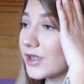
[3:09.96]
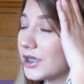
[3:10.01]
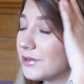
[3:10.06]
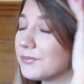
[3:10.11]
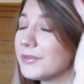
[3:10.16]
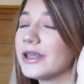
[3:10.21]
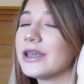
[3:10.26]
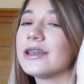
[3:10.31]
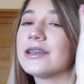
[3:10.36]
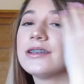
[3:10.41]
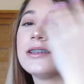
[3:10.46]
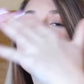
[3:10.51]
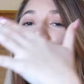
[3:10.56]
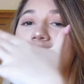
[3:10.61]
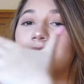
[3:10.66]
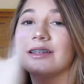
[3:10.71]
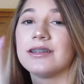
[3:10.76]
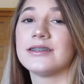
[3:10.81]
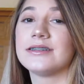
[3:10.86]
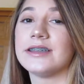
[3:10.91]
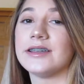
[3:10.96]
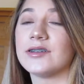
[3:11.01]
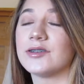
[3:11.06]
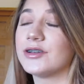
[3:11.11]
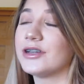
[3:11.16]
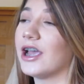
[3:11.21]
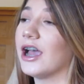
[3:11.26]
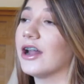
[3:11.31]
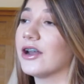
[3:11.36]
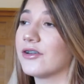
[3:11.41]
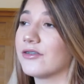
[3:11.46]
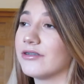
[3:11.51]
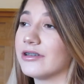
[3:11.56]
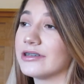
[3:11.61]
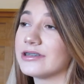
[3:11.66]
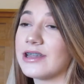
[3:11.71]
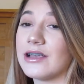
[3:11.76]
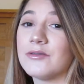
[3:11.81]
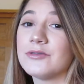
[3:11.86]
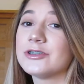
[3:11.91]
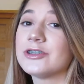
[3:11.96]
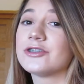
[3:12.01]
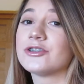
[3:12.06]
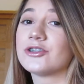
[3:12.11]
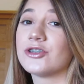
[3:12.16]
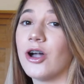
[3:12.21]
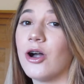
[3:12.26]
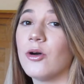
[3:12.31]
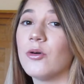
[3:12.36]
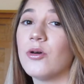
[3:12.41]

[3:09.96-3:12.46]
I'm like getting teary-eyed over this. That was so